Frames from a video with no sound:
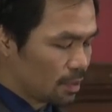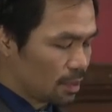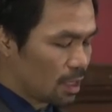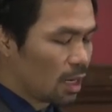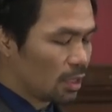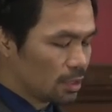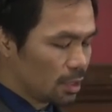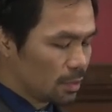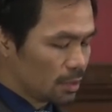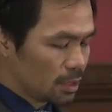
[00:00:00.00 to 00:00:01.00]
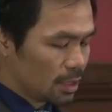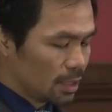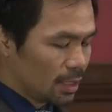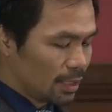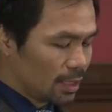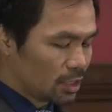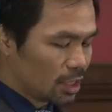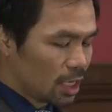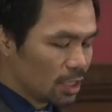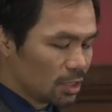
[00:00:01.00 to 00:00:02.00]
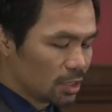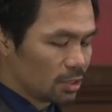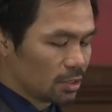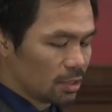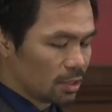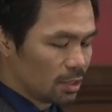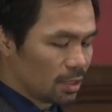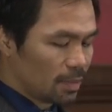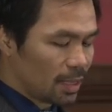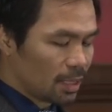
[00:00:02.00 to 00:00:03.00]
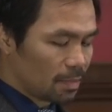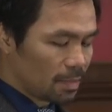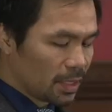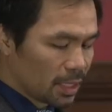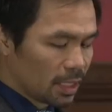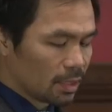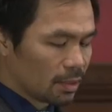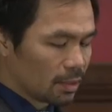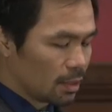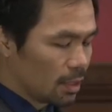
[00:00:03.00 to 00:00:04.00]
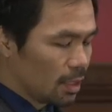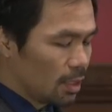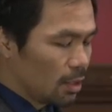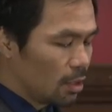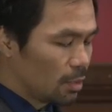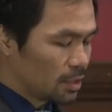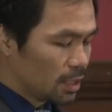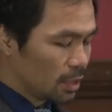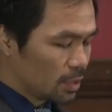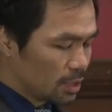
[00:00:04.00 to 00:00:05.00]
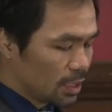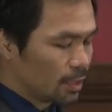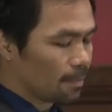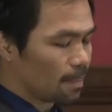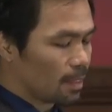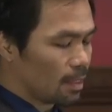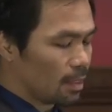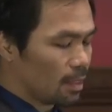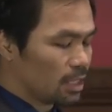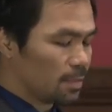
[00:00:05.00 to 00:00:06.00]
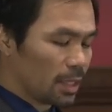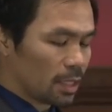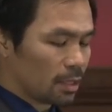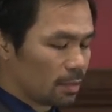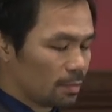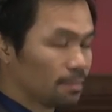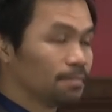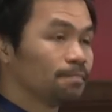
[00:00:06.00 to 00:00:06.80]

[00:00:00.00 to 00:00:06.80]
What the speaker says: The hardships, the challenges, the back-breaking, hope-extinguishing, despair.